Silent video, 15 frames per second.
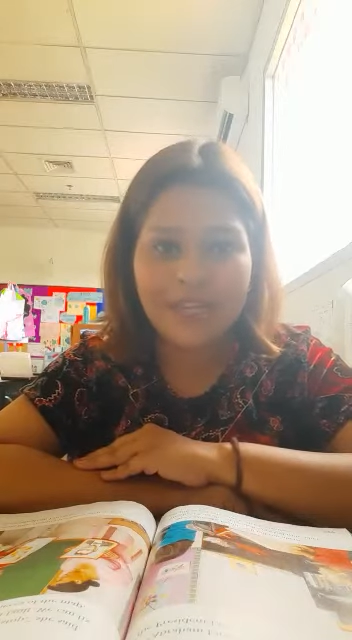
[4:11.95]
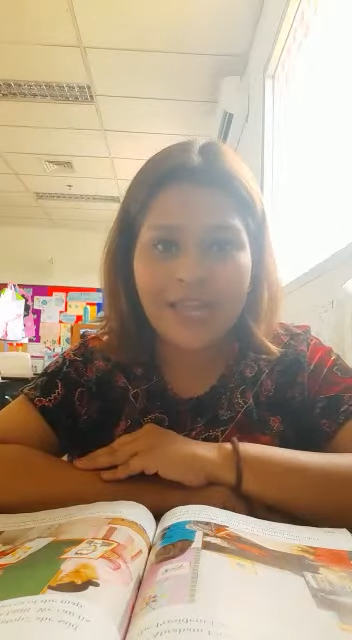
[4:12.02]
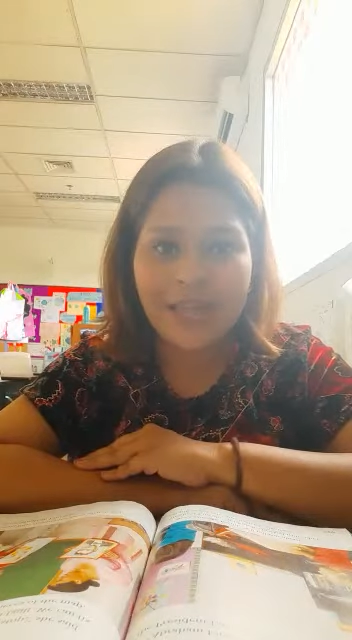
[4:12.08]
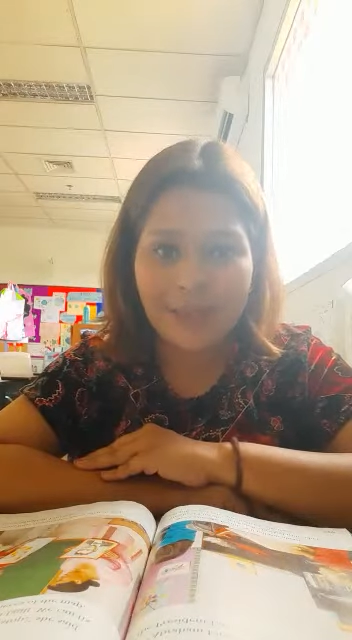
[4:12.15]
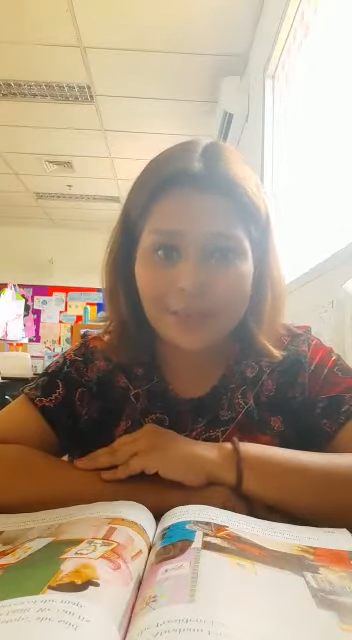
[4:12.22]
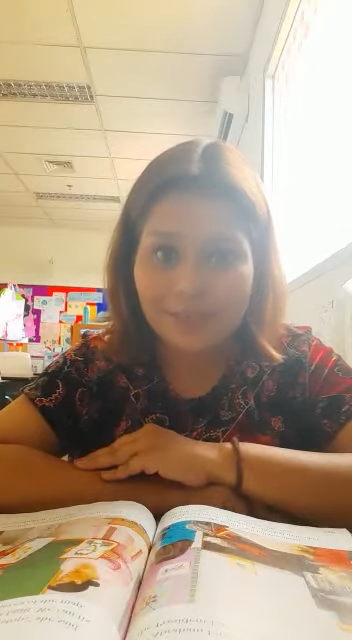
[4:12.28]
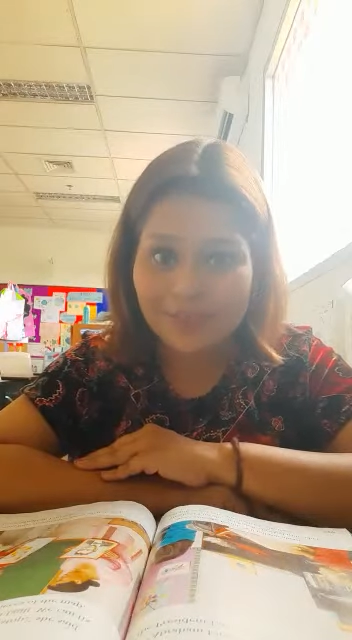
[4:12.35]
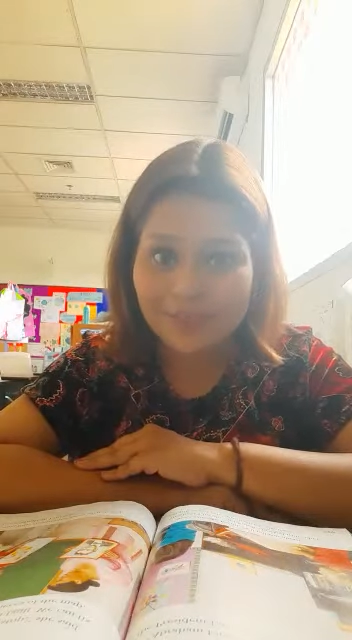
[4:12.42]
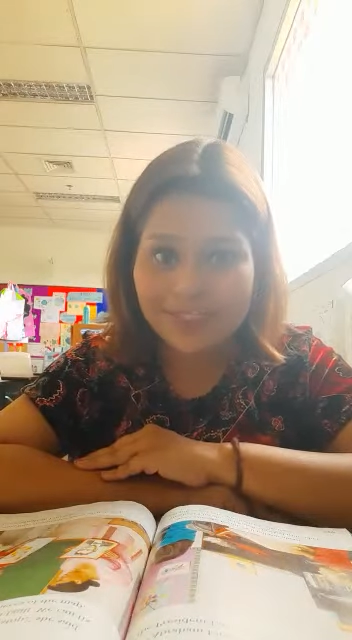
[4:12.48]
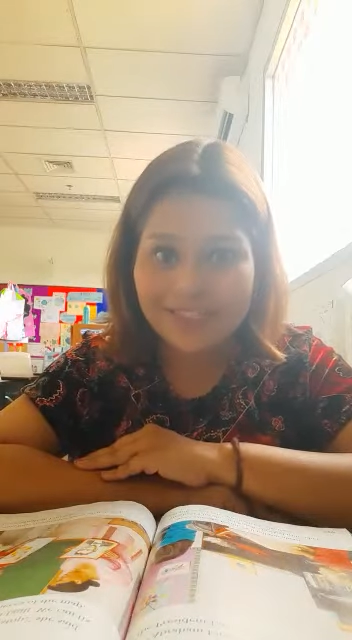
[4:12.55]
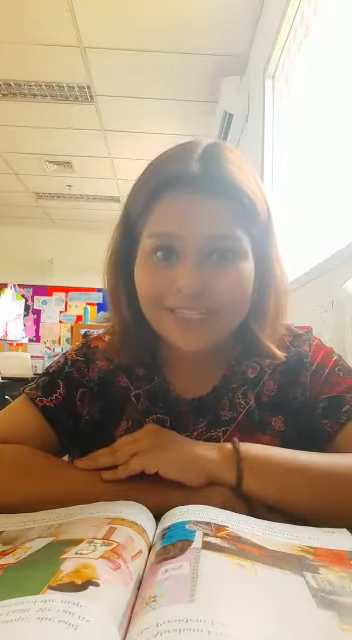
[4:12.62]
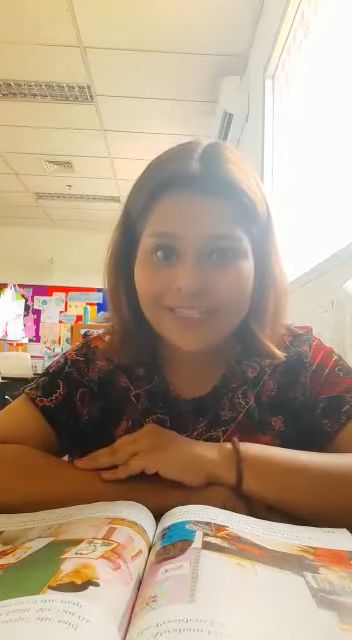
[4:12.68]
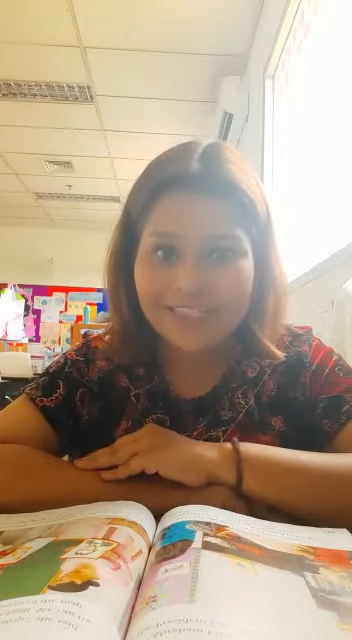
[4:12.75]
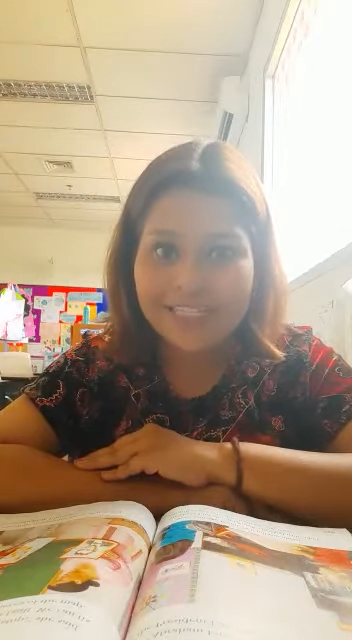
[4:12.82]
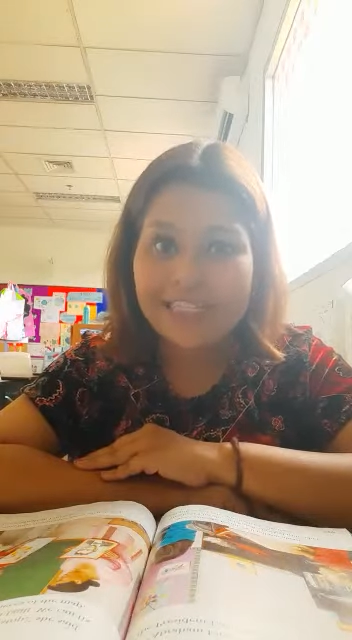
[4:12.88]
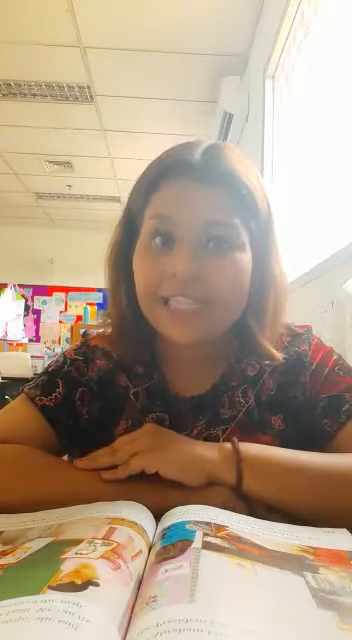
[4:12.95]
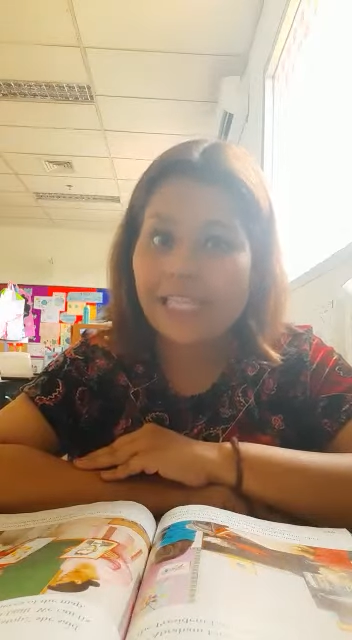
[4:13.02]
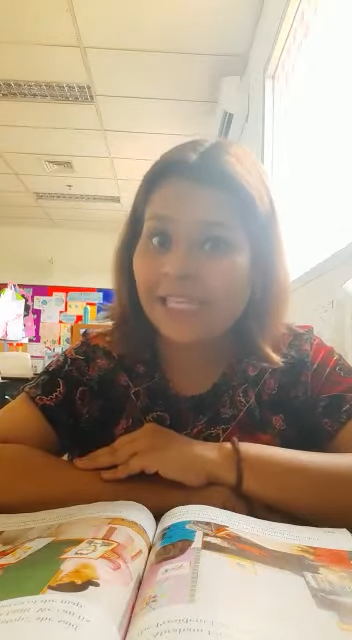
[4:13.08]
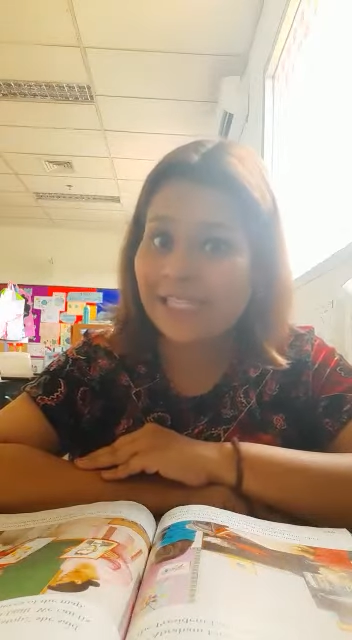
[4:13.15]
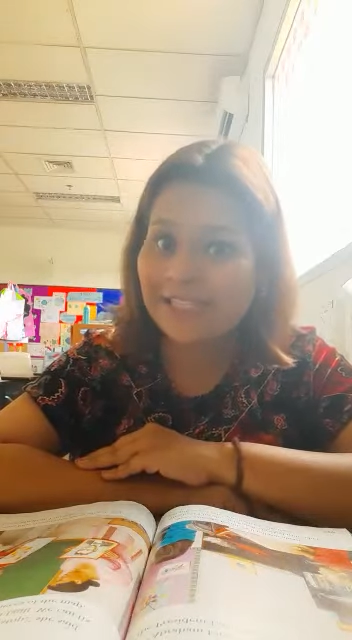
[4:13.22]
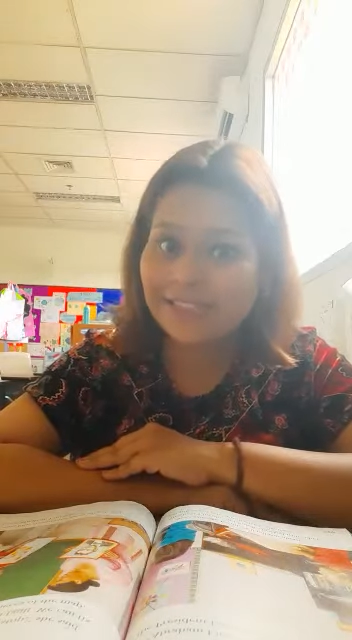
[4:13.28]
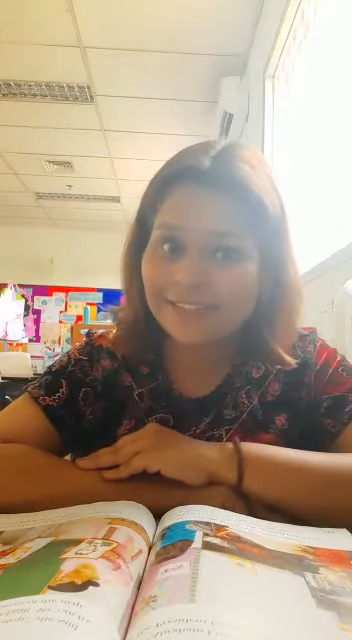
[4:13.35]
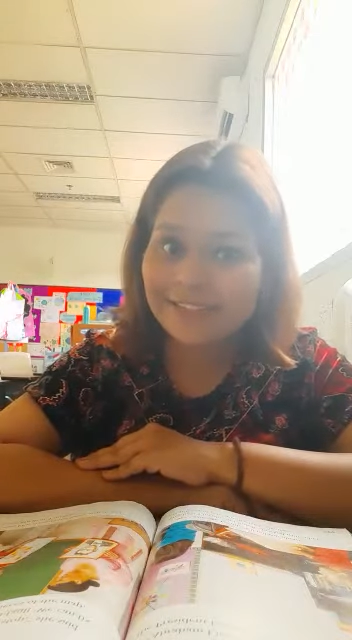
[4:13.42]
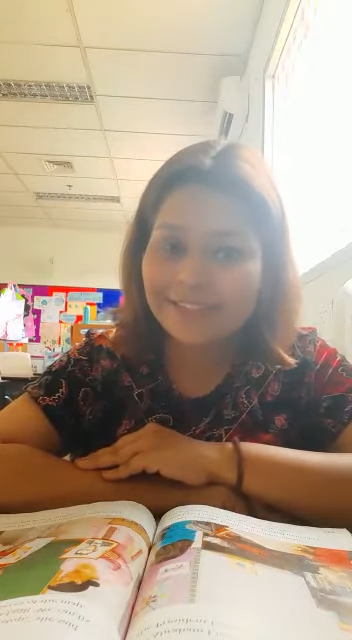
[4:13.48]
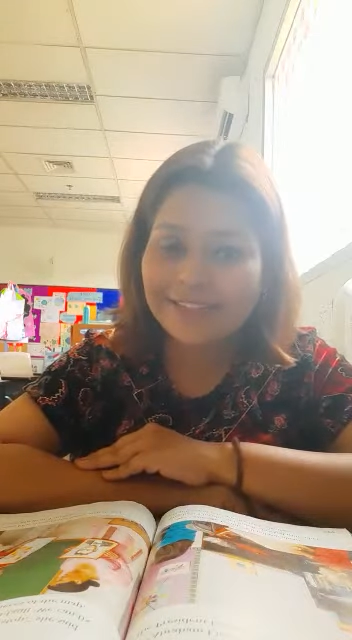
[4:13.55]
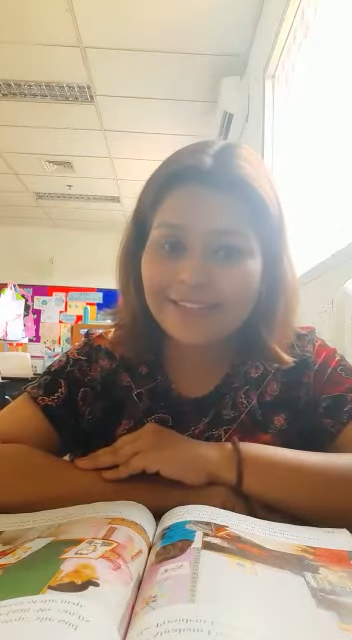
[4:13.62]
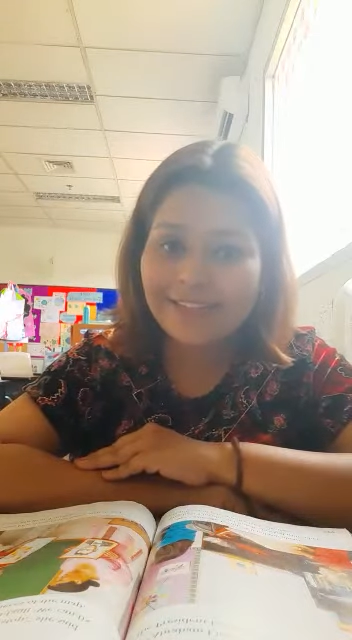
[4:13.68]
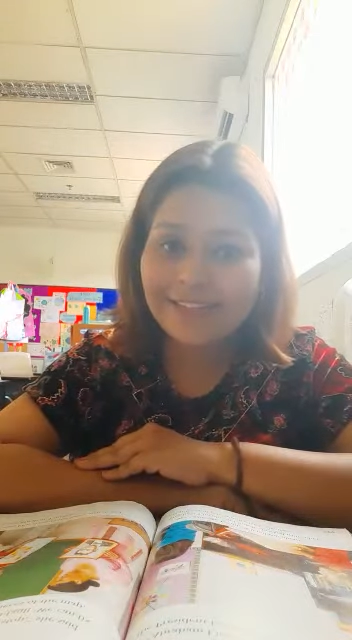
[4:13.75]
gap. Lincoln.